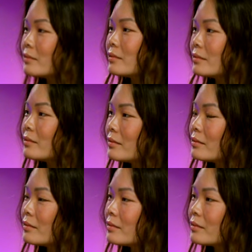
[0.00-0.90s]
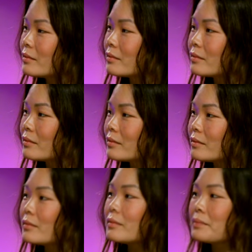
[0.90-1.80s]

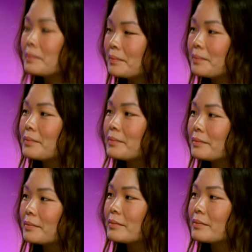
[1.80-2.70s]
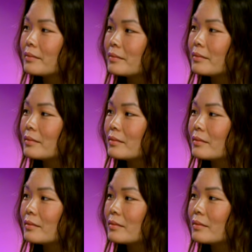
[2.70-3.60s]

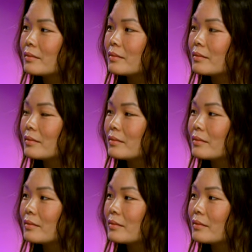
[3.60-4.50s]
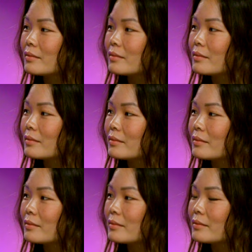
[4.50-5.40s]

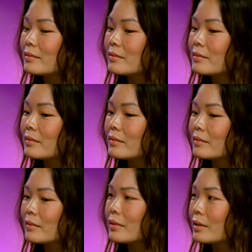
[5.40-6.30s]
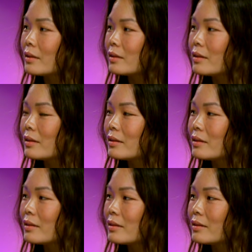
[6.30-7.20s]

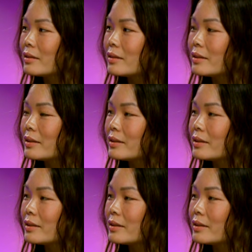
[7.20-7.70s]
(silent)